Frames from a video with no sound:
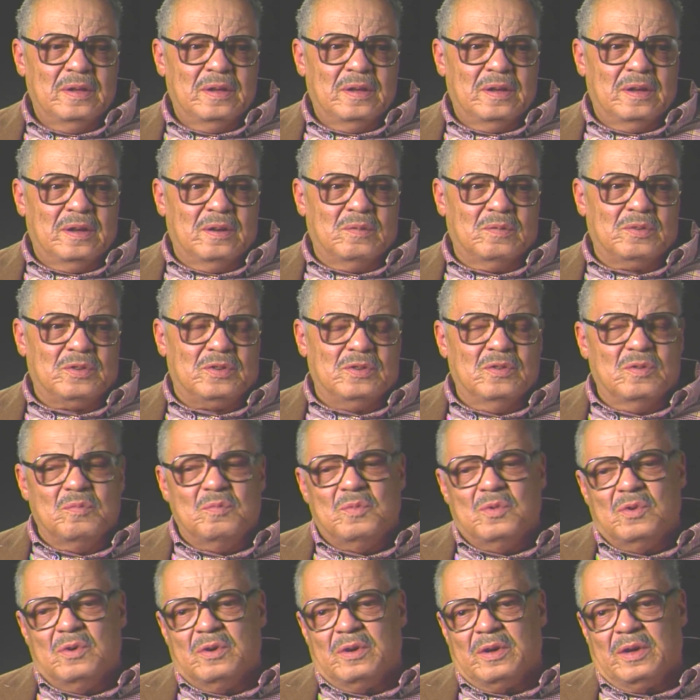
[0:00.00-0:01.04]
I was no
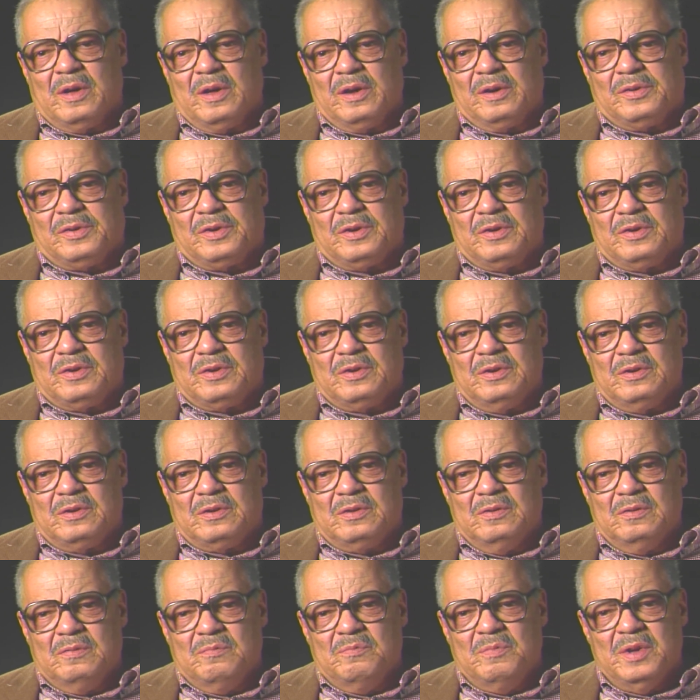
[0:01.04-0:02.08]
more anxious
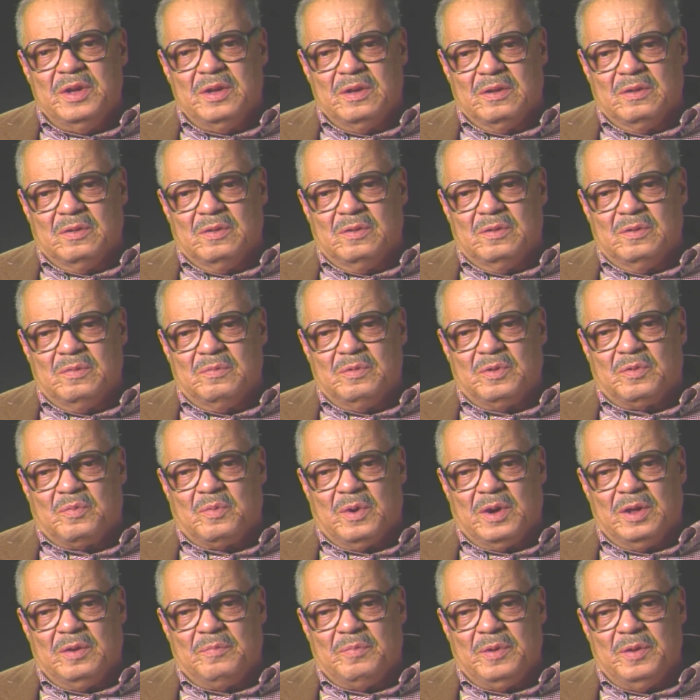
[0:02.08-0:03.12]
to mingle with
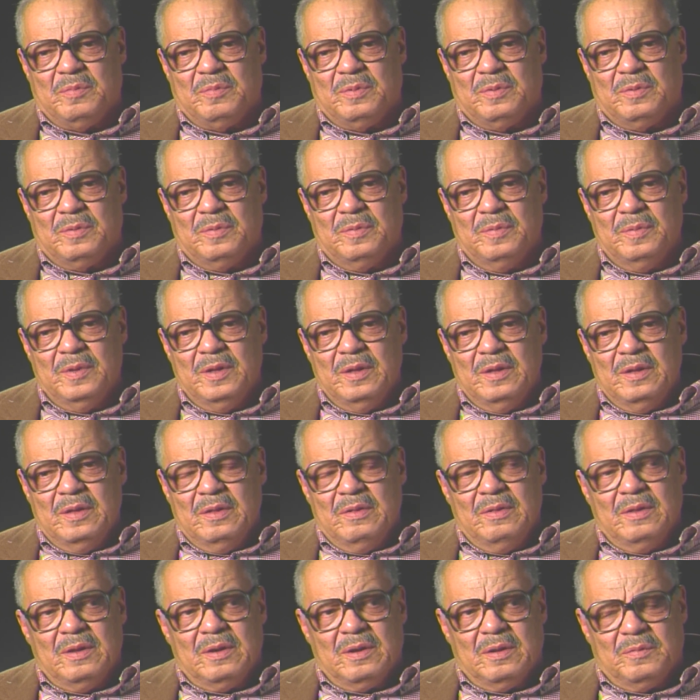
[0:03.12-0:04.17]
white people
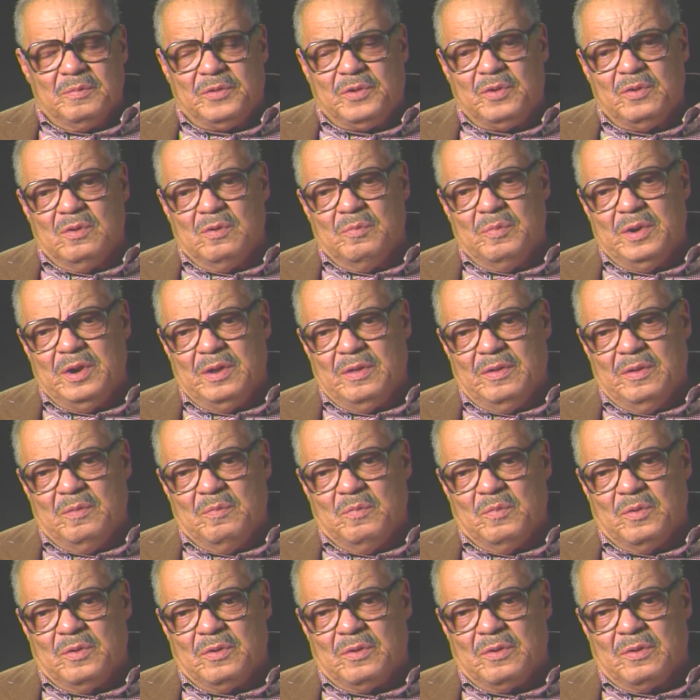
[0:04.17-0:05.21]
than I'm sure many of
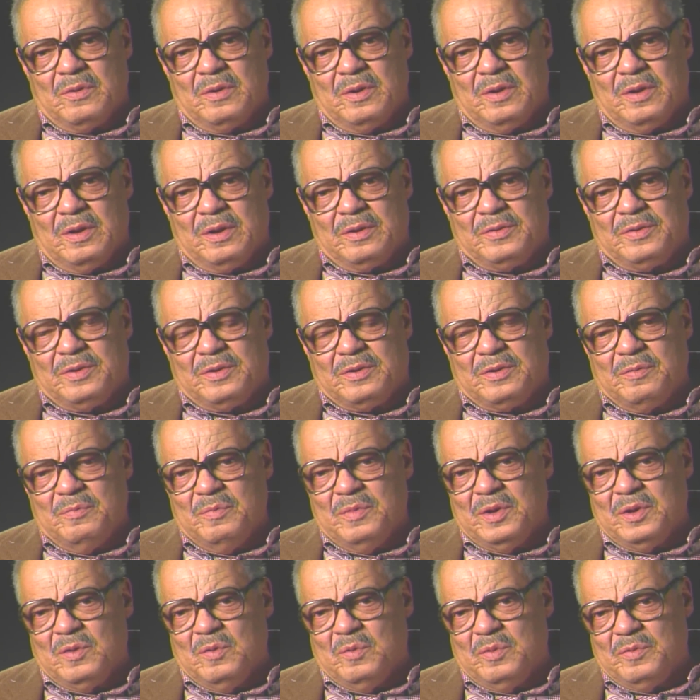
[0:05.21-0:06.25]
them were anxious to
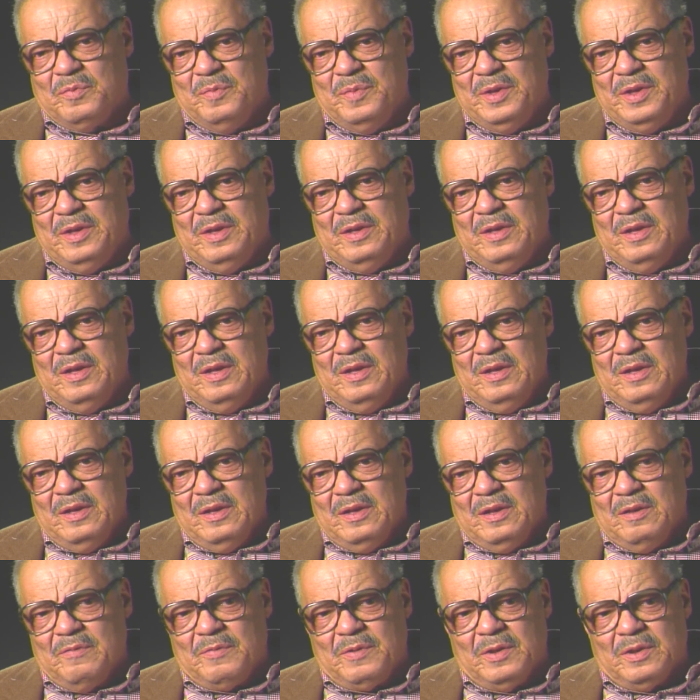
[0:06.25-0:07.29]
mingle with me.
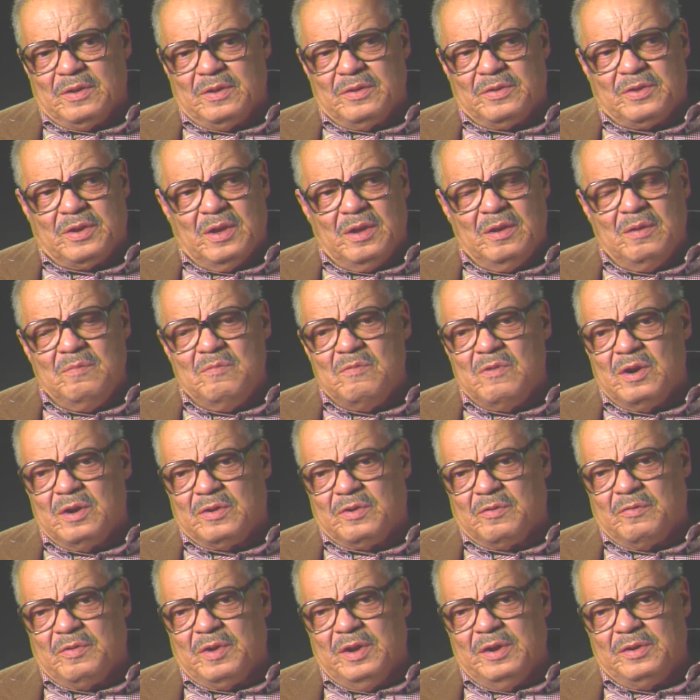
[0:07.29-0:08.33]
I felt the same
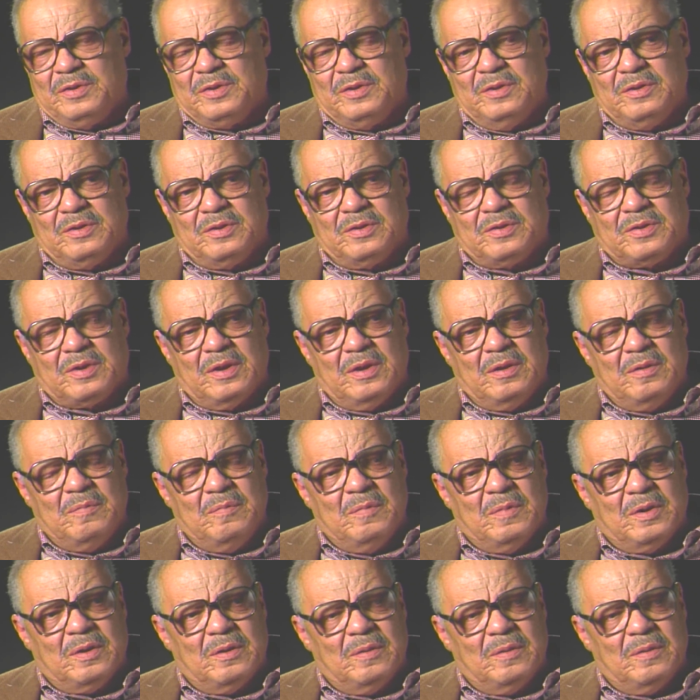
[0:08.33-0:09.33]
reservations, the same